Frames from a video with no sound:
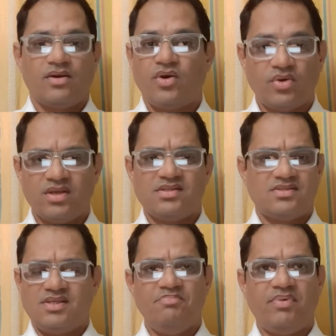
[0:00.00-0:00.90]
Okay,
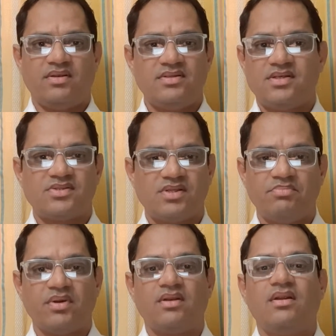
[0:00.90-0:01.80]
simple, these are
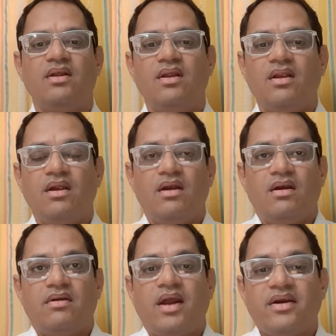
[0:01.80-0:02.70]
simple.
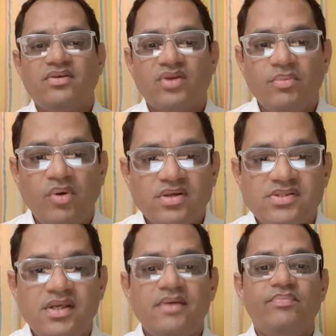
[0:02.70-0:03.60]
Target
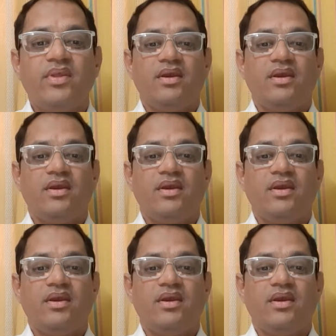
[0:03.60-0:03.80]
3.C,